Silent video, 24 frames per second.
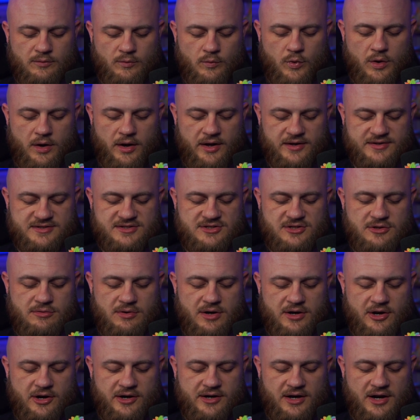It's 2
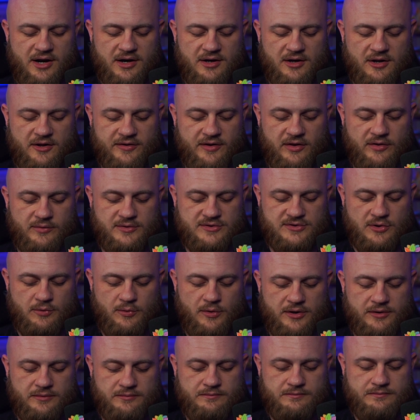on Arcanine and all the other ones are
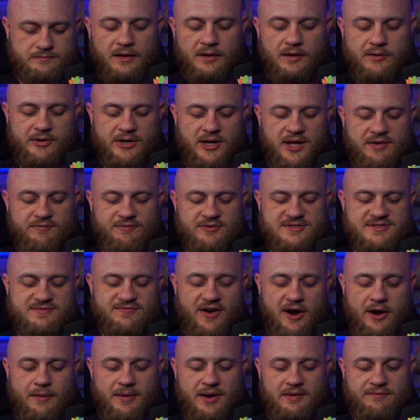1. Go ahead and hit for
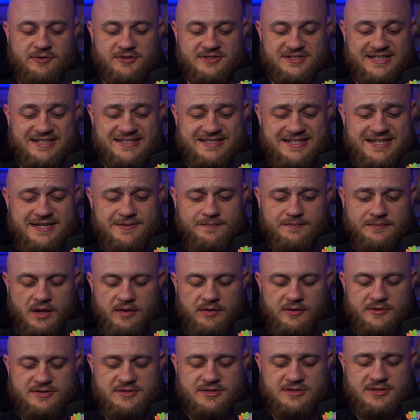Fire Main for 60.
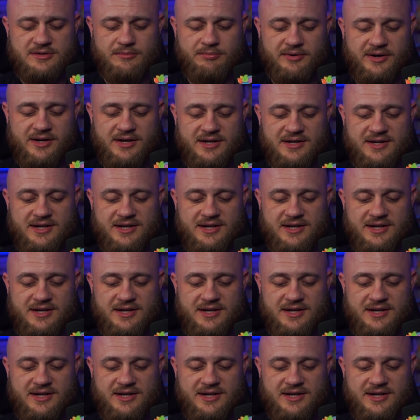There's a Sabrina